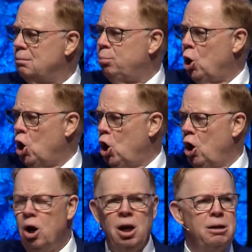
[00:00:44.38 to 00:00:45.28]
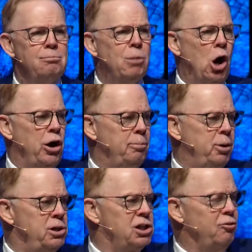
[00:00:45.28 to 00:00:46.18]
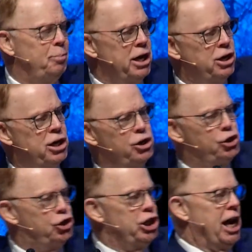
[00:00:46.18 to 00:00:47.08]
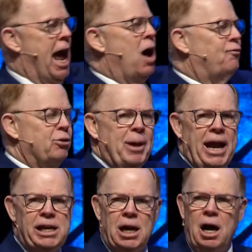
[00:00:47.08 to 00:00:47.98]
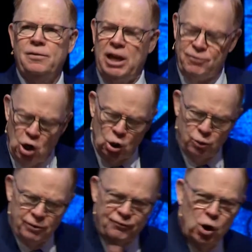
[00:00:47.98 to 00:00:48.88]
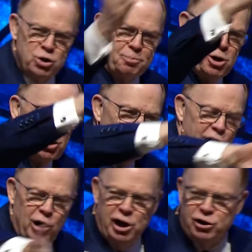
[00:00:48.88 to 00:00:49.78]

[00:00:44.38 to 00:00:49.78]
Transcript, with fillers: Paul and Barnabas have been sent out from Antioch. They've gone on the first missionary